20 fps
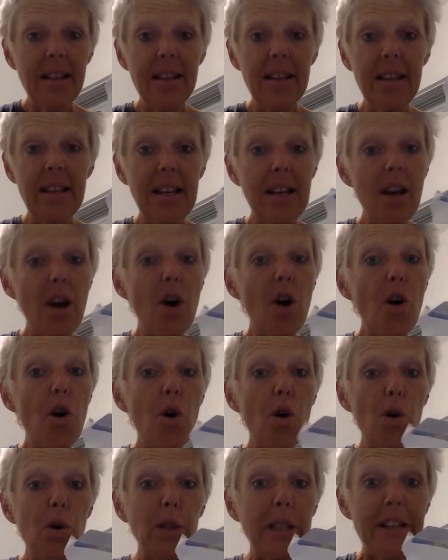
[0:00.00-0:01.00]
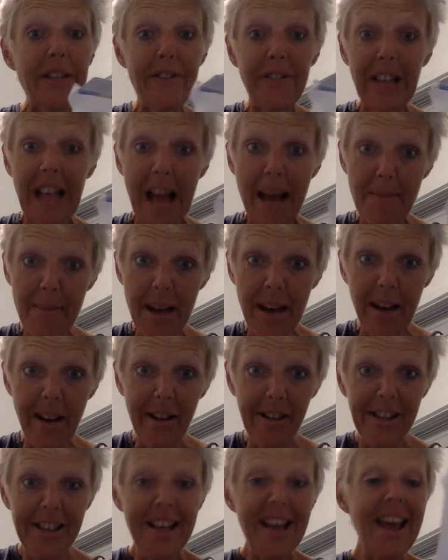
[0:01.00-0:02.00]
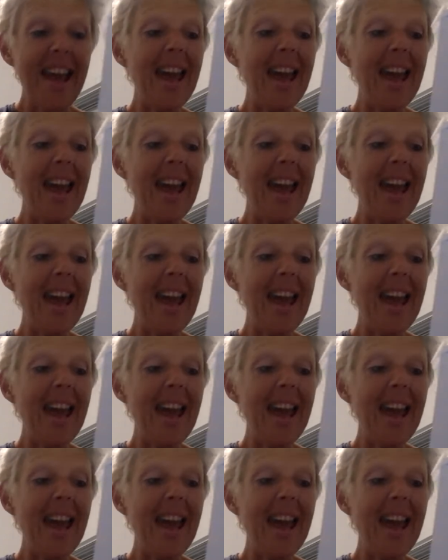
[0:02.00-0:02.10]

the Holy Flatmail,